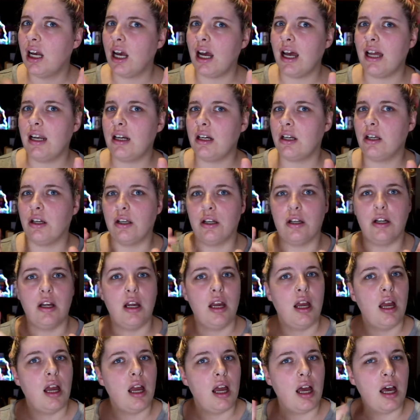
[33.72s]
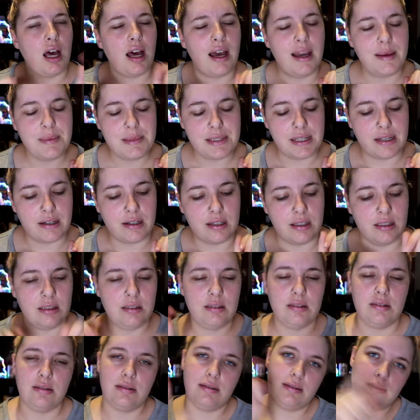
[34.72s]
I don't know. I'm Sarah.
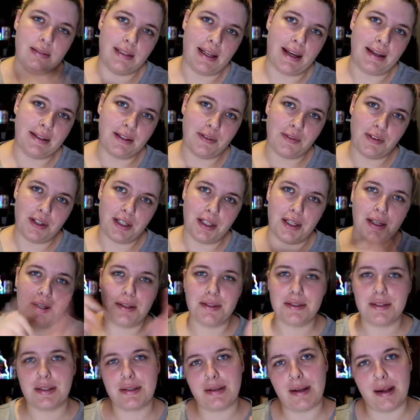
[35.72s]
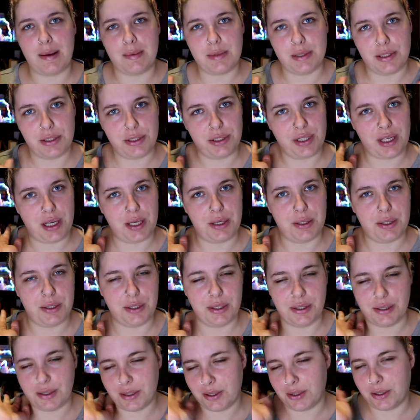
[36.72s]
Like the video, subscribe to the
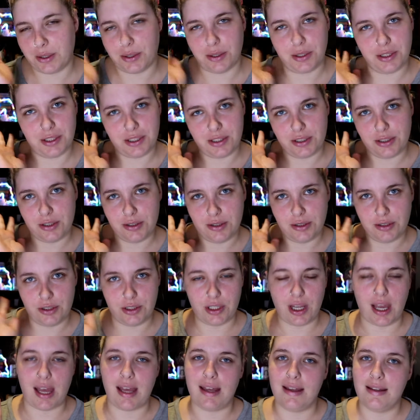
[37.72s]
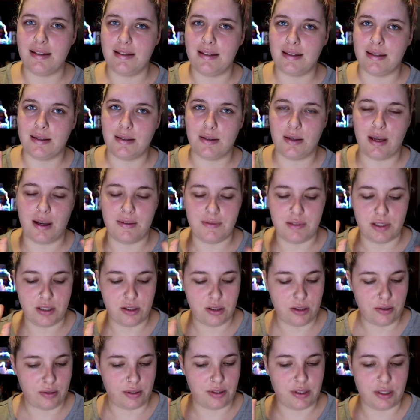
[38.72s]
channel, all the jazz that you have to
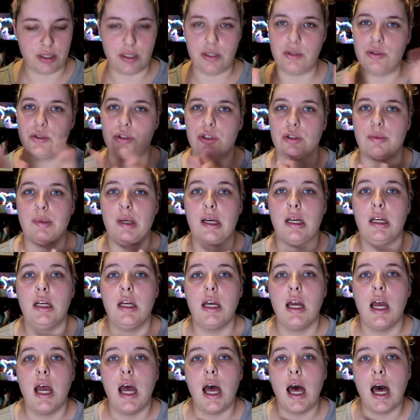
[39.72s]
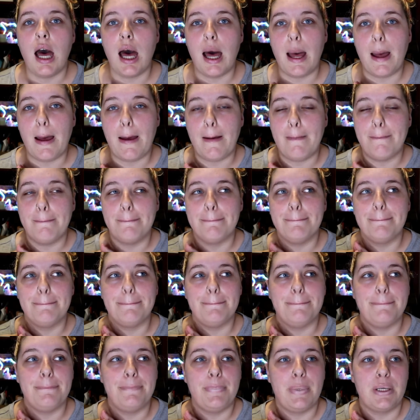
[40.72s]
do as a YouTuber.
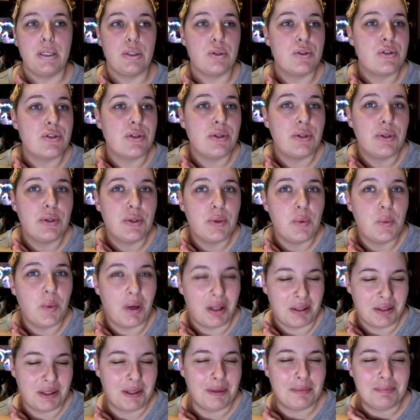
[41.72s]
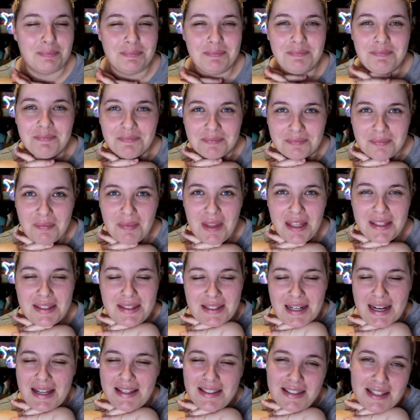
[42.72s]
But also, welcome.
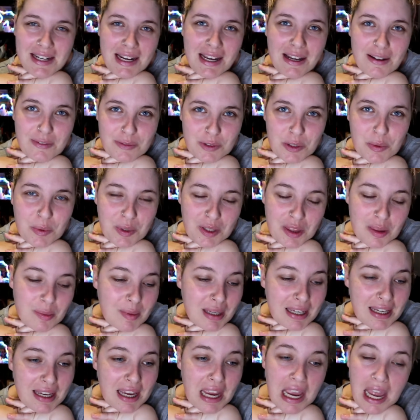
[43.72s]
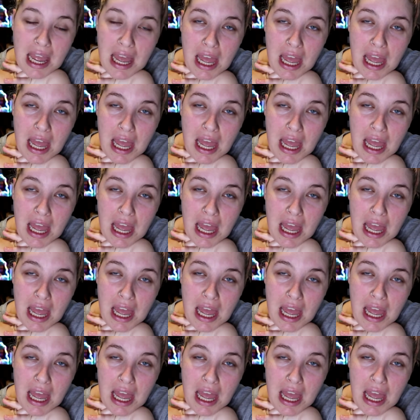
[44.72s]
It's nice to have you with me.